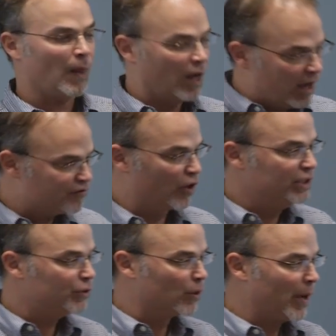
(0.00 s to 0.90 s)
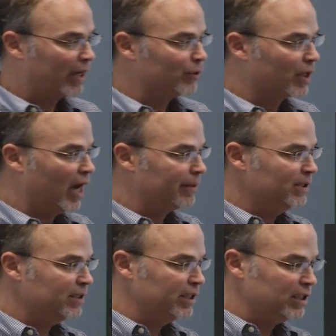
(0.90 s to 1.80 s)
I have friends who are
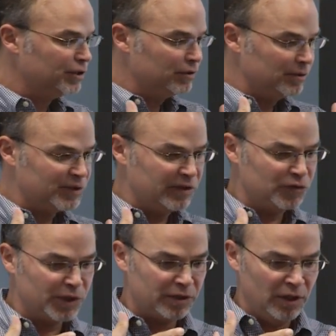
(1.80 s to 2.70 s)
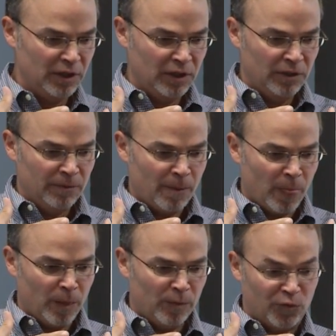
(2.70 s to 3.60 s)
macroeconomists, and they concern themselves with
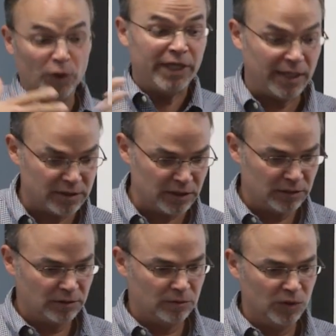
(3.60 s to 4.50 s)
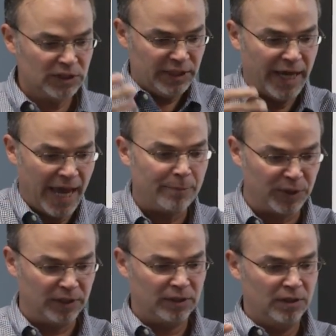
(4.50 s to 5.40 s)
forecasting. What's going to
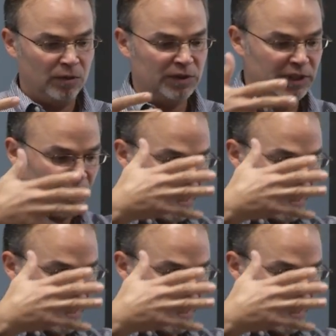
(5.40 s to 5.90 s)
happen? What's going to